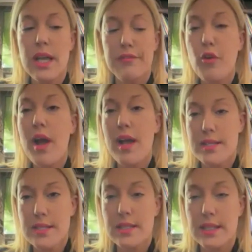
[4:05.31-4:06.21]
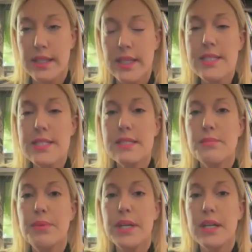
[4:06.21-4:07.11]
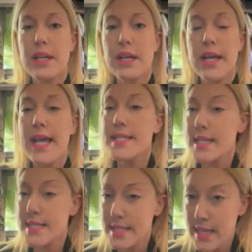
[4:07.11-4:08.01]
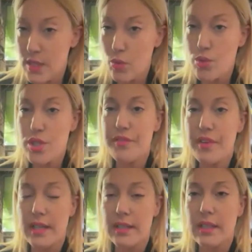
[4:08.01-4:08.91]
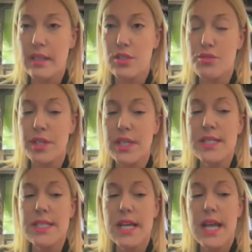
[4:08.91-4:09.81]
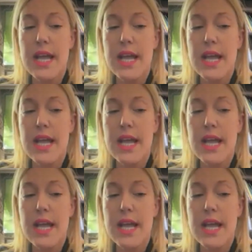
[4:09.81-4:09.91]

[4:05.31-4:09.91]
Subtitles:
for us at least, but as I said, also for other countries.